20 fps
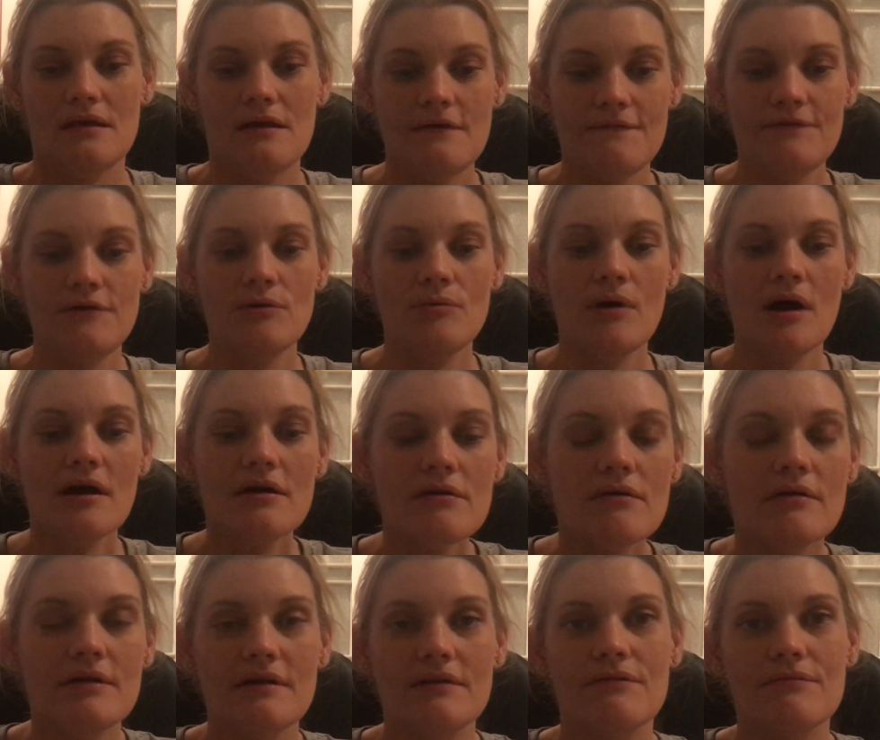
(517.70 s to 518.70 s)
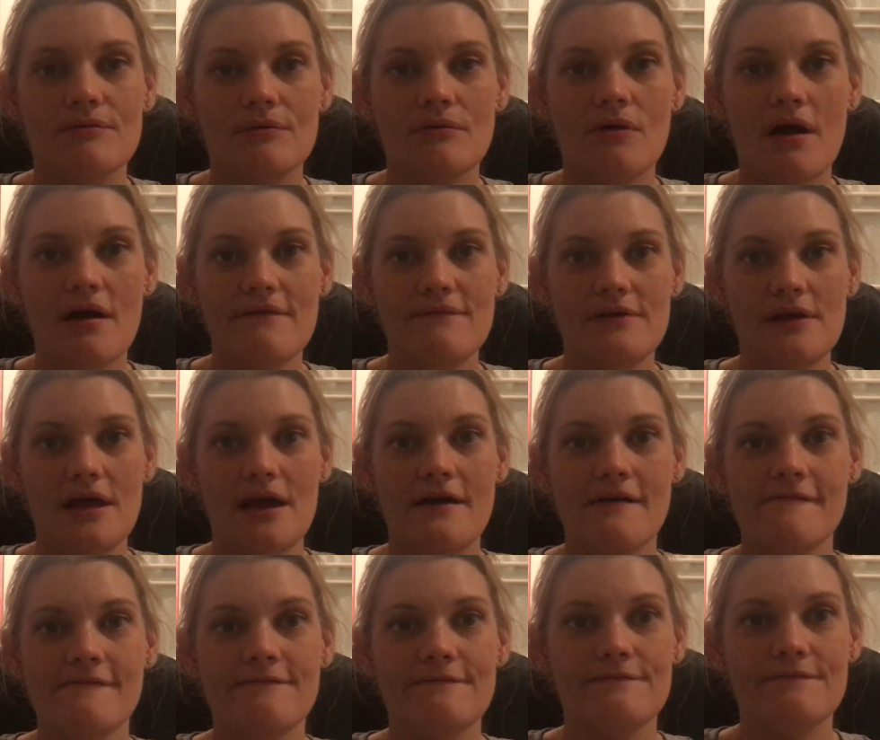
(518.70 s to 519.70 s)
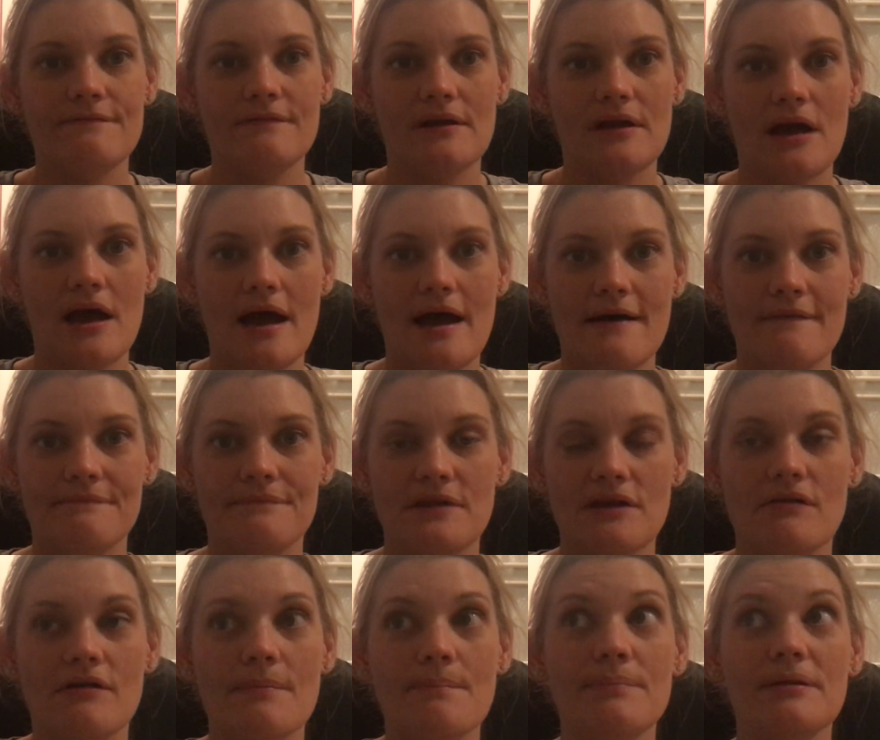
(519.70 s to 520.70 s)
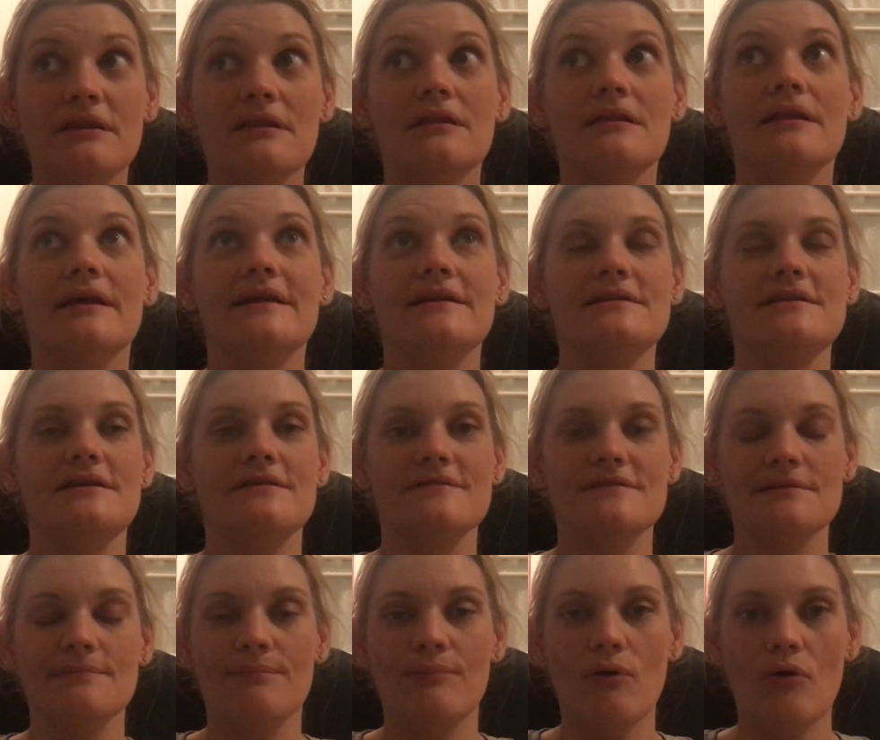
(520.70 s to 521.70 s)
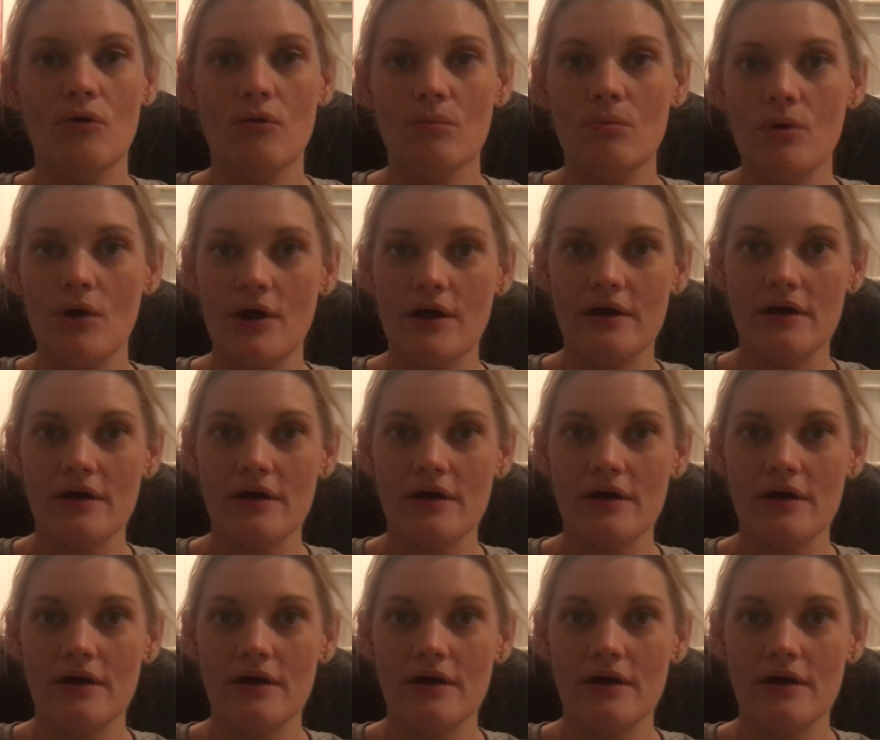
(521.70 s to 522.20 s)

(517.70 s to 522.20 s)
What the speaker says: if you are going through IVF, there are plenty of support